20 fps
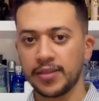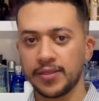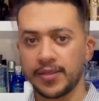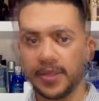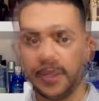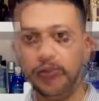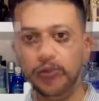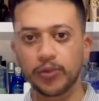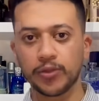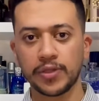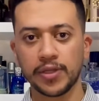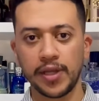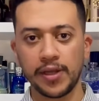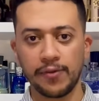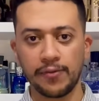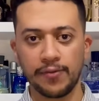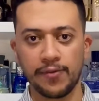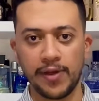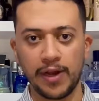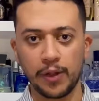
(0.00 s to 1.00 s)
Fig note
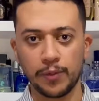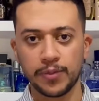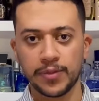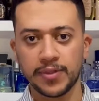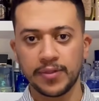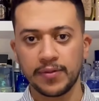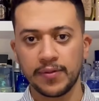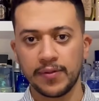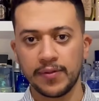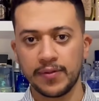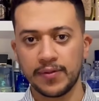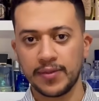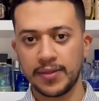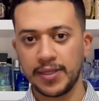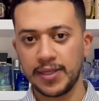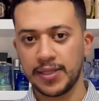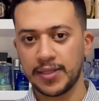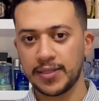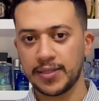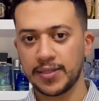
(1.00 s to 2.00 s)
envelops
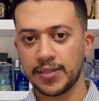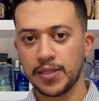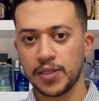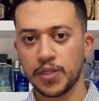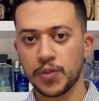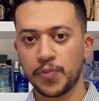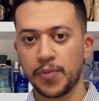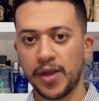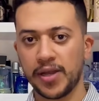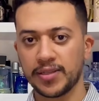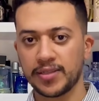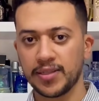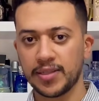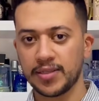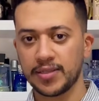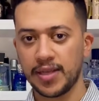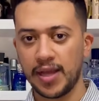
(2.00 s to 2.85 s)
these spices,